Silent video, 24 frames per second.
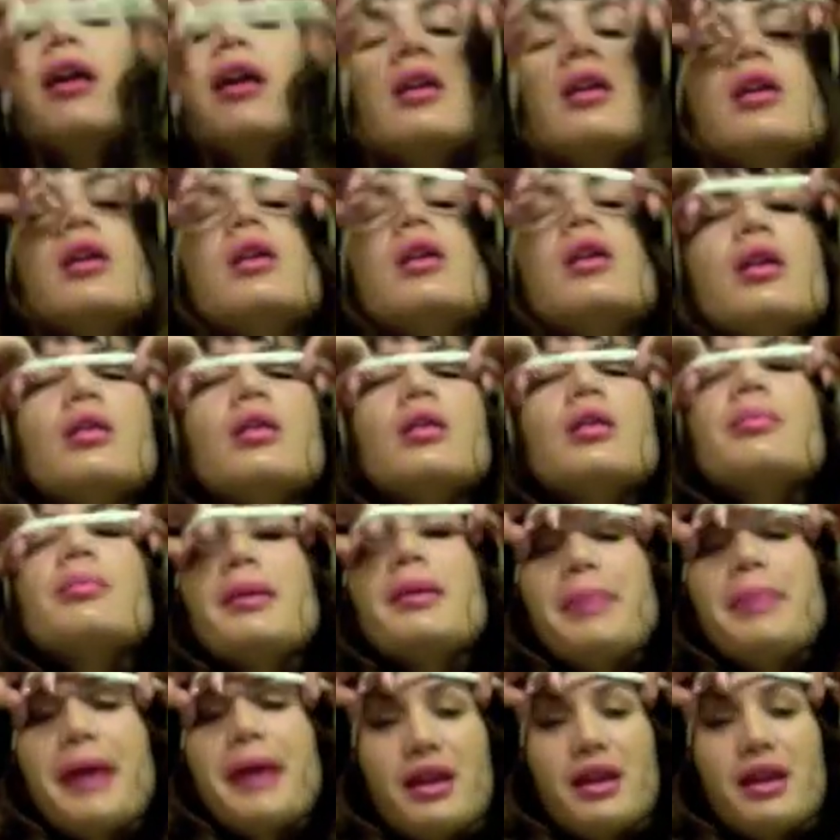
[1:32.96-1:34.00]
I know that
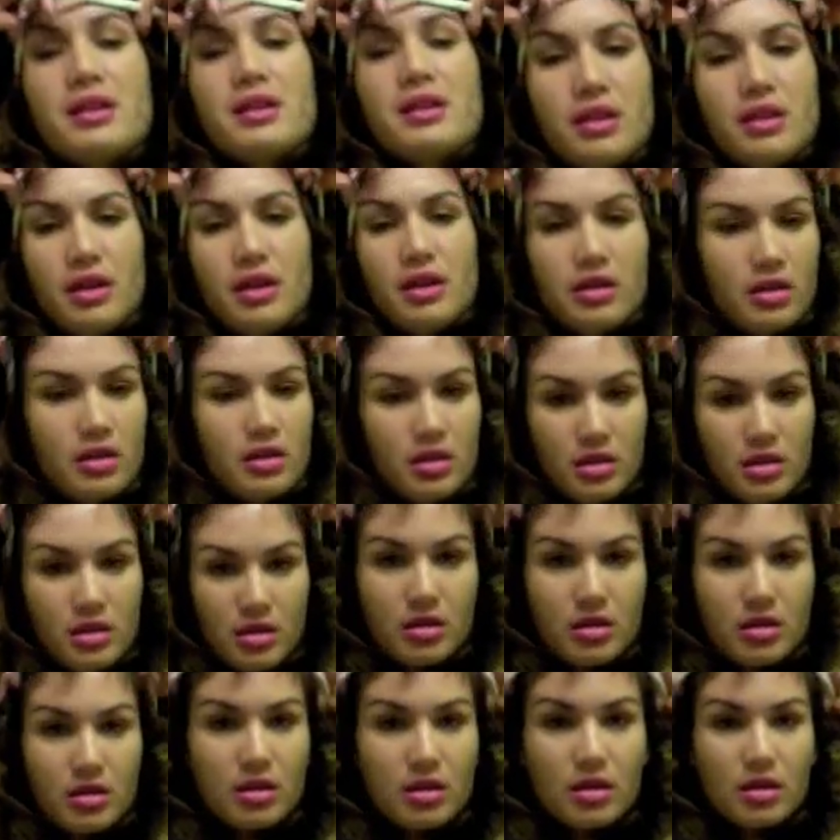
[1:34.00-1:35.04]
my bangs are
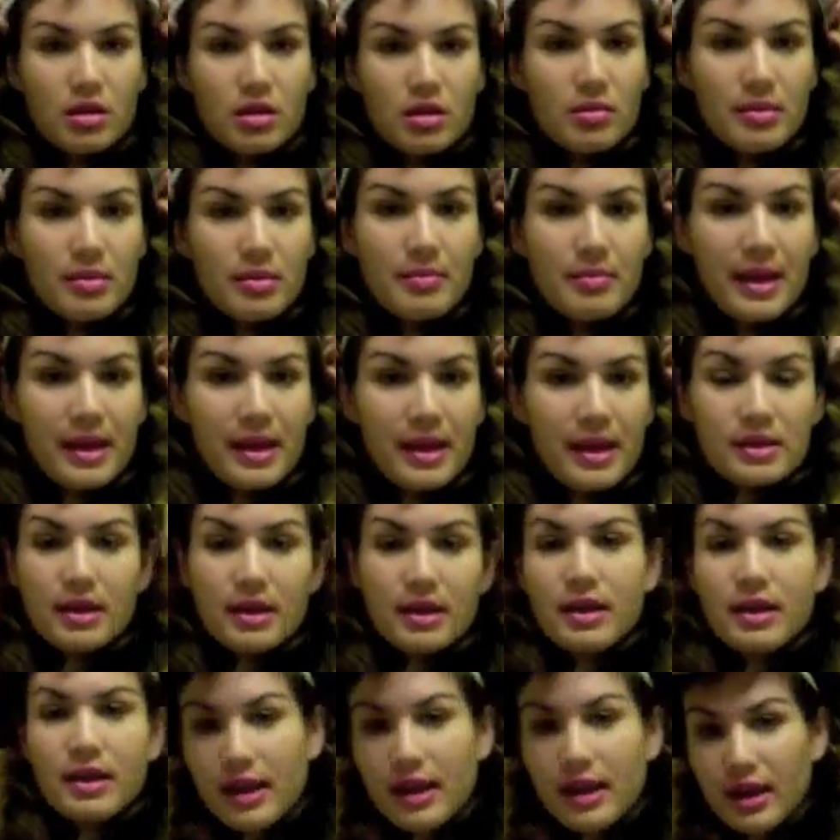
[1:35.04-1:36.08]

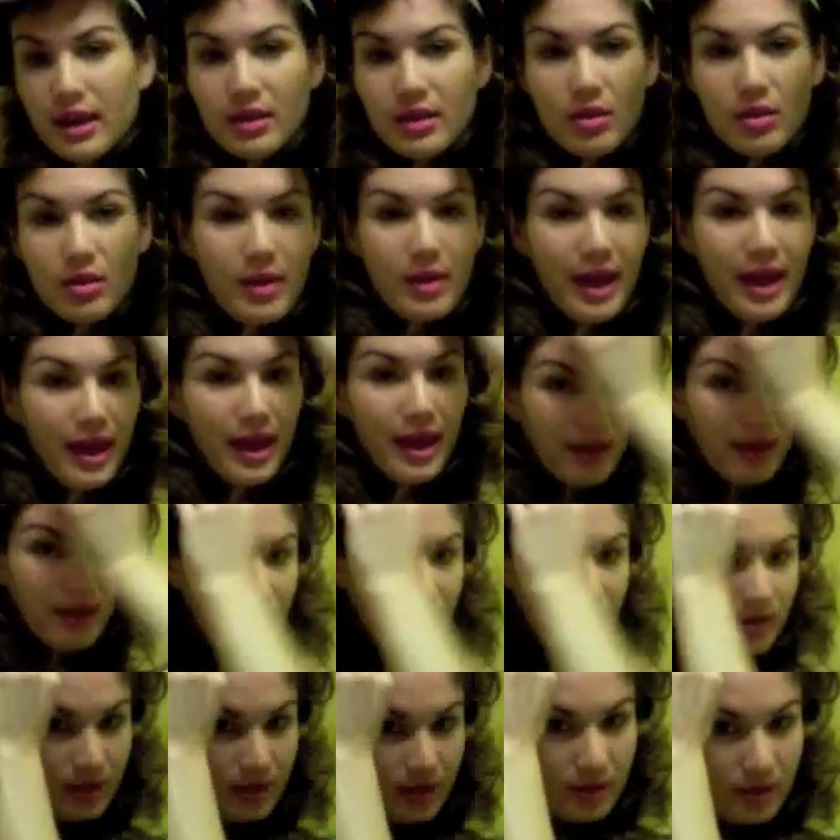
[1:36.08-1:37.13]
gonna get in the
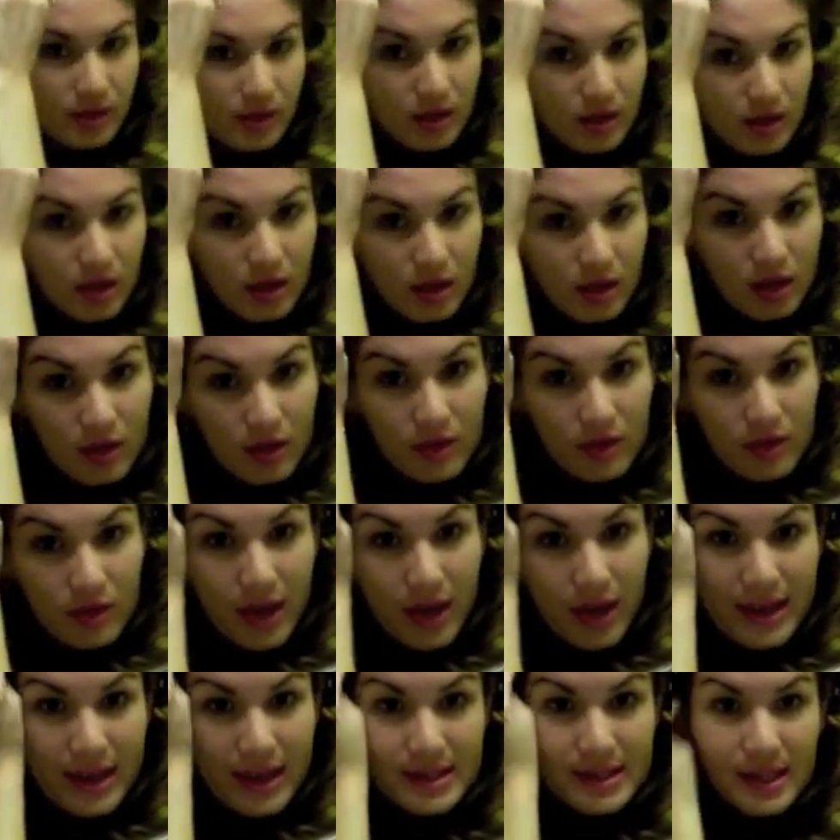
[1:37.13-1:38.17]
way.
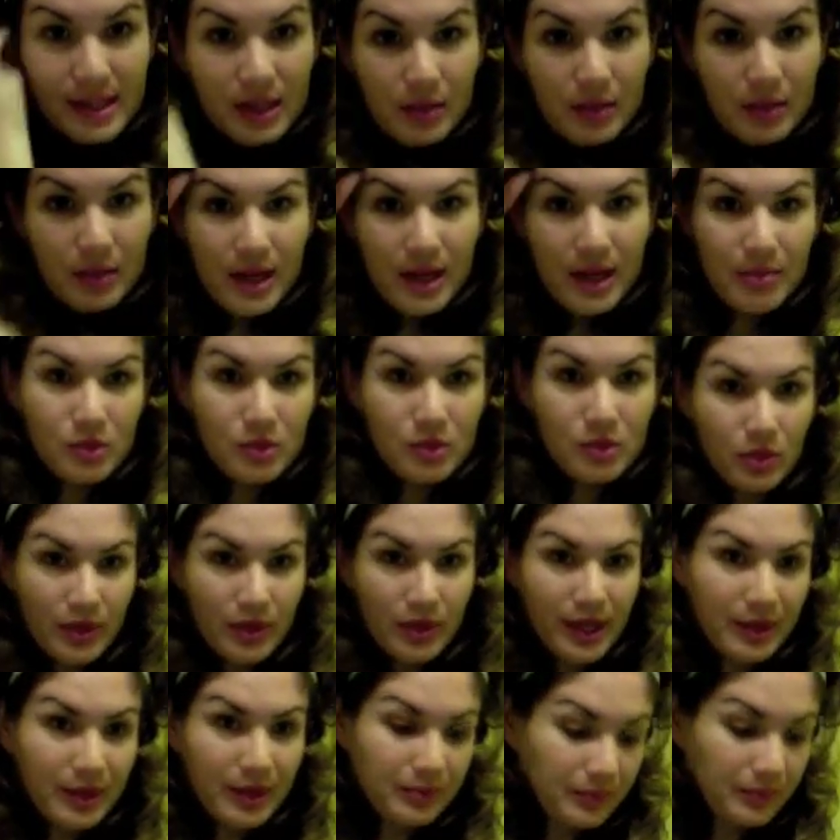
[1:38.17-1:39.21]
Have you guys seen what
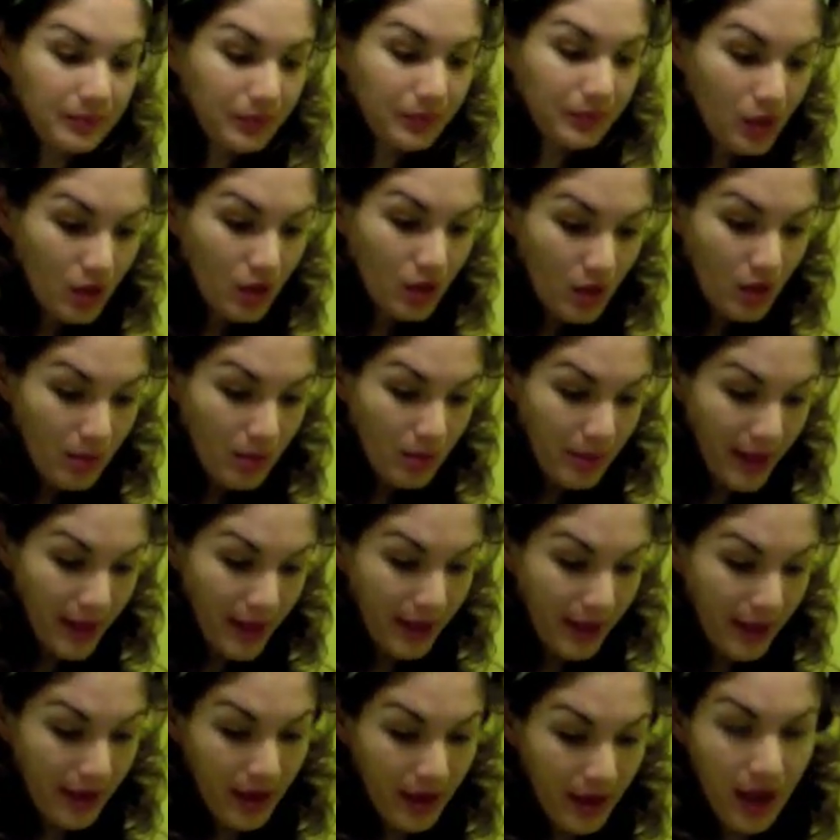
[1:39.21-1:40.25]
I'm doing?
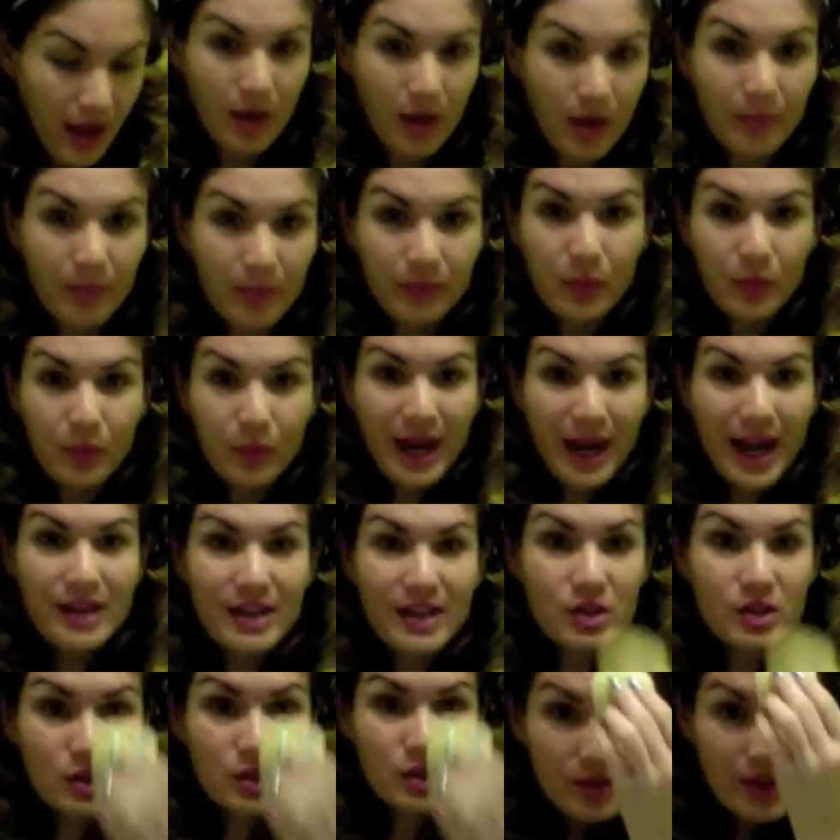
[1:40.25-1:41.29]
But
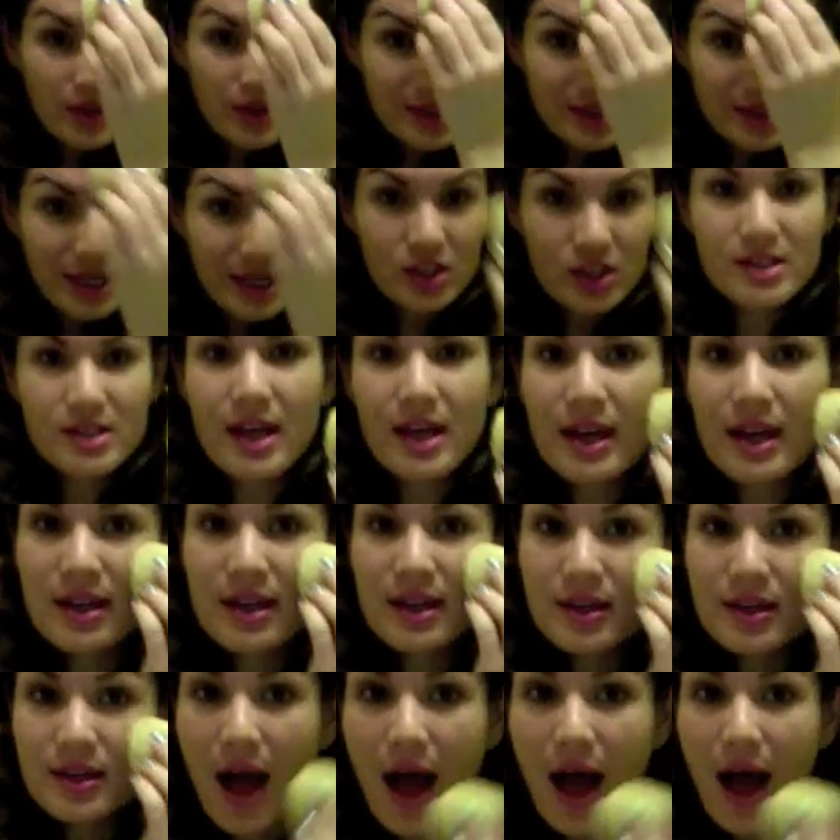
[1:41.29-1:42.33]
what I do is I
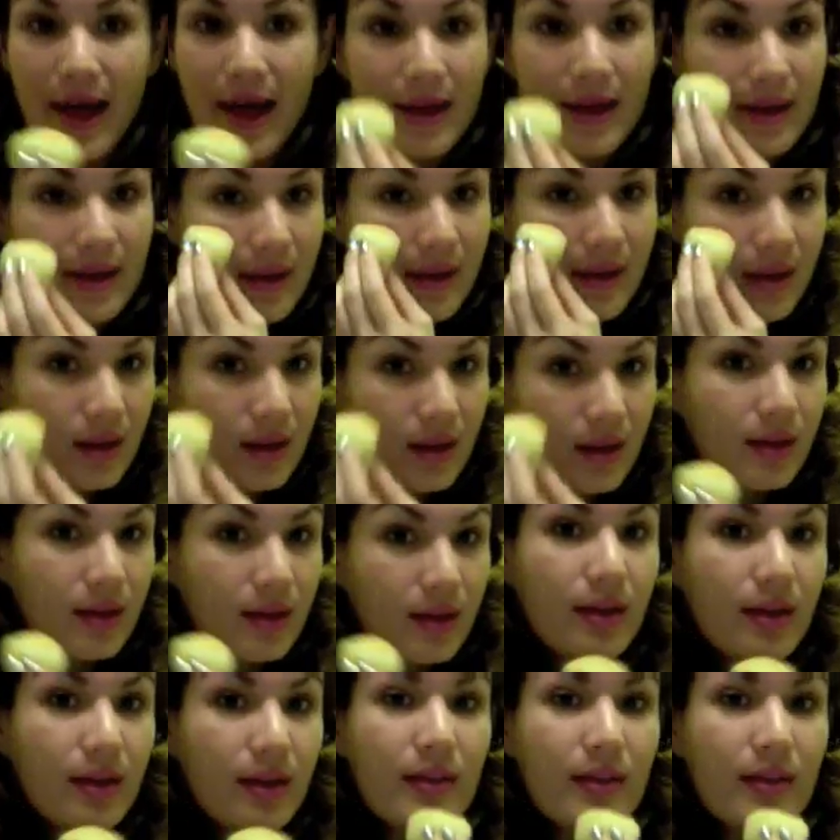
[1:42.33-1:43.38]
just kind of dot
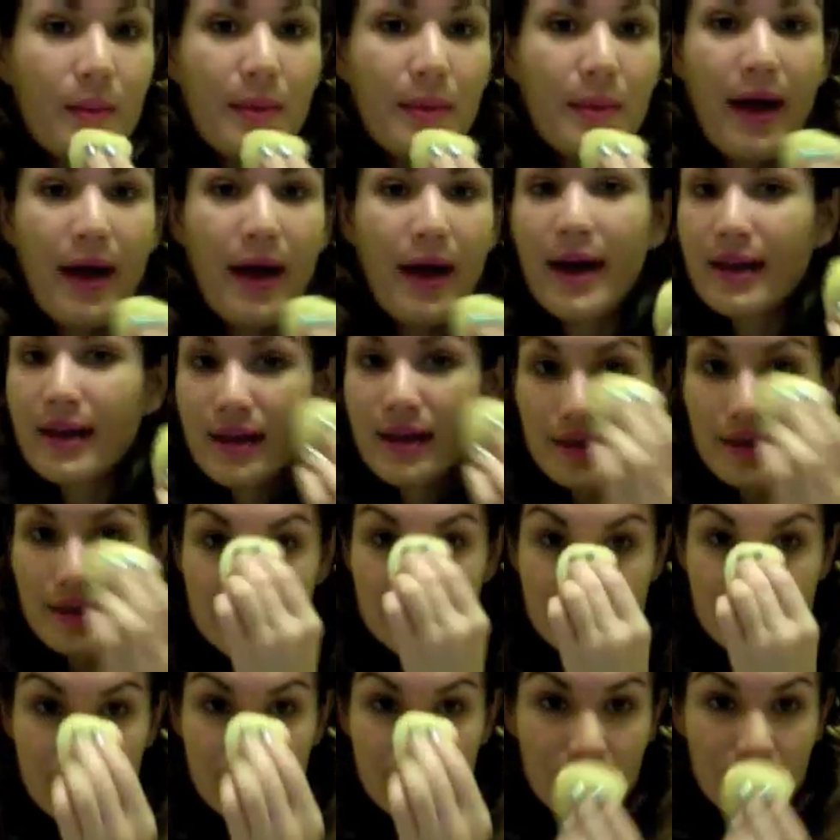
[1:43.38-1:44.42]
the
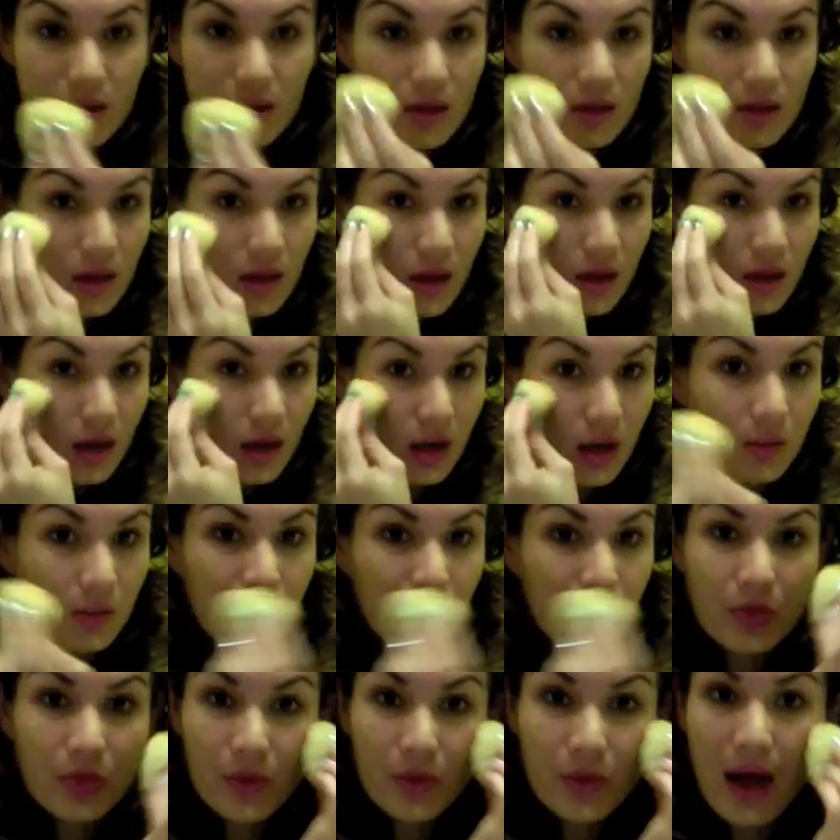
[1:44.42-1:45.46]
product
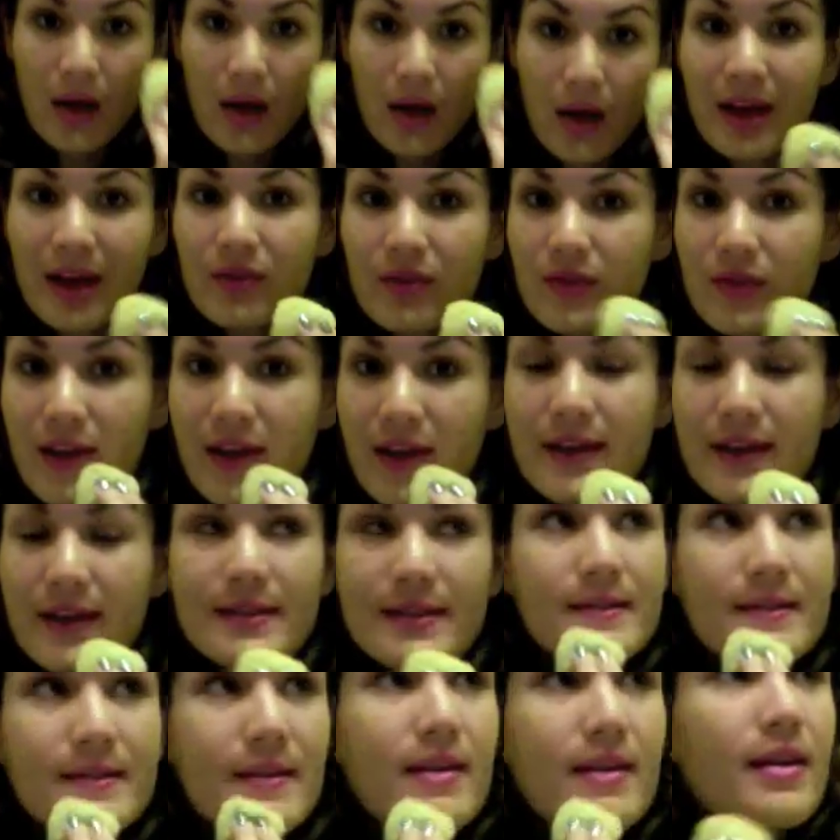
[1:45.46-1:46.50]
throughout my
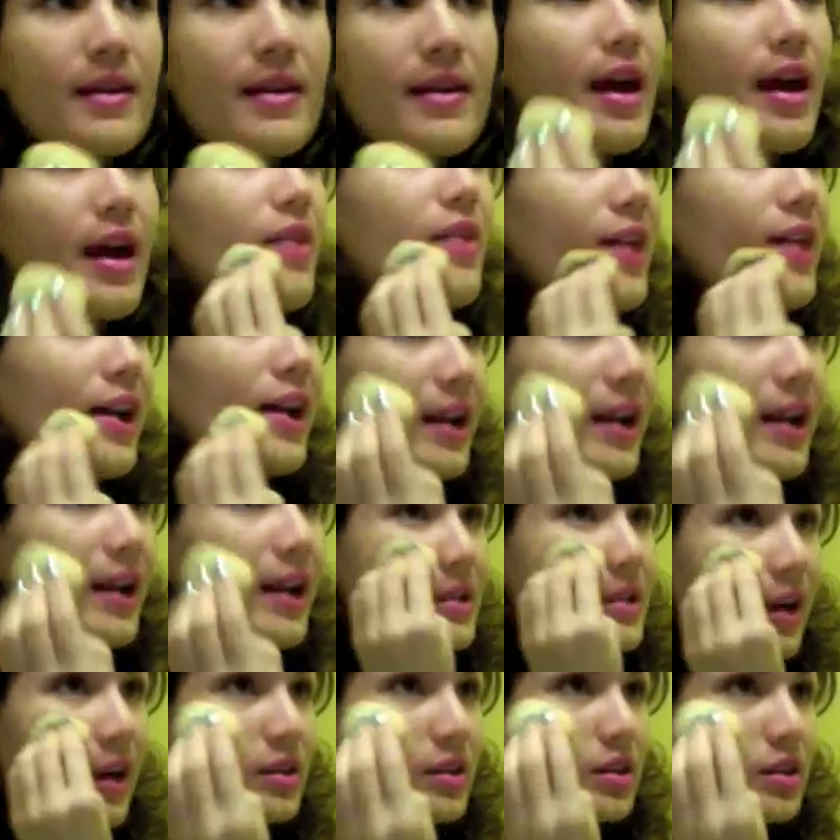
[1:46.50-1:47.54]
face, and
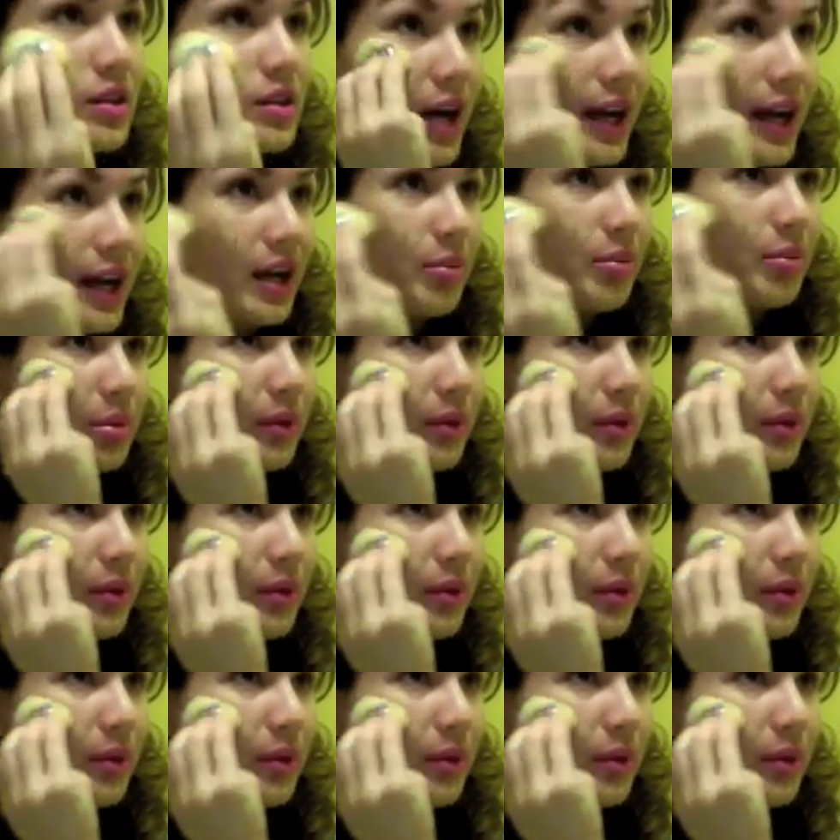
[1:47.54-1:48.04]
then I start to